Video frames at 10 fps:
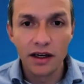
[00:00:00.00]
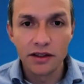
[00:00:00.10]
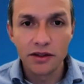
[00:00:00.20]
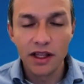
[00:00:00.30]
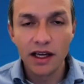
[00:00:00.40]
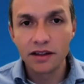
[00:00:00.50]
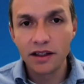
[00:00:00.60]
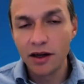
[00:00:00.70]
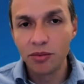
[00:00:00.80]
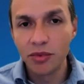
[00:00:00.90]
So that
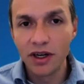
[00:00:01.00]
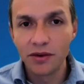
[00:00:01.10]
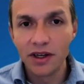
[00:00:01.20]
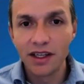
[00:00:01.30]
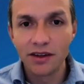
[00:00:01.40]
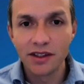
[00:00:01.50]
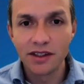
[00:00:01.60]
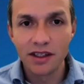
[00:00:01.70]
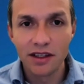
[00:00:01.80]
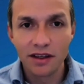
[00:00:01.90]
kind of put a really
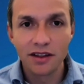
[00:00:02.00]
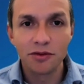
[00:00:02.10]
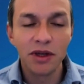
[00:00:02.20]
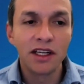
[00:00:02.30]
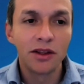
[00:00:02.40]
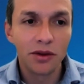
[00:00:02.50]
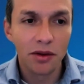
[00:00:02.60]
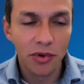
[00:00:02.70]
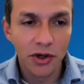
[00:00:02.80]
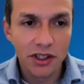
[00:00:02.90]
interesting spin into the
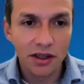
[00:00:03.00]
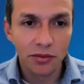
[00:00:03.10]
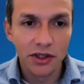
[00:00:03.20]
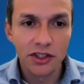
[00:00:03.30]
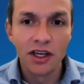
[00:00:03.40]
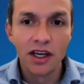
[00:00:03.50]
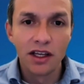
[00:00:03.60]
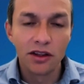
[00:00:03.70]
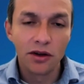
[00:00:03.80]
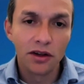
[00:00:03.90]
project, which
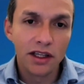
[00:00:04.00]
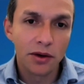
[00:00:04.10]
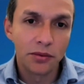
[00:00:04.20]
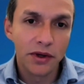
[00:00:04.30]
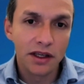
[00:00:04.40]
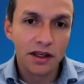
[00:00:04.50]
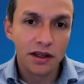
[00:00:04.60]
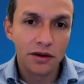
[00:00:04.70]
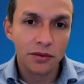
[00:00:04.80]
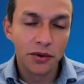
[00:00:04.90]
not only are
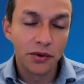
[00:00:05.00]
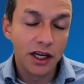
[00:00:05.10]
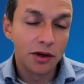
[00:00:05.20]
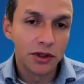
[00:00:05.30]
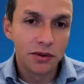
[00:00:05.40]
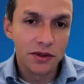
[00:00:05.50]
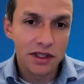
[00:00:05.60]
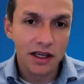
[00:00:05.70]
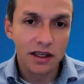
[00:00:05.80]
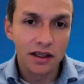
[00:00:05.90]
we were able to
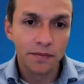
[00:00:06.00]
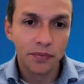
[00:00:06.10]
study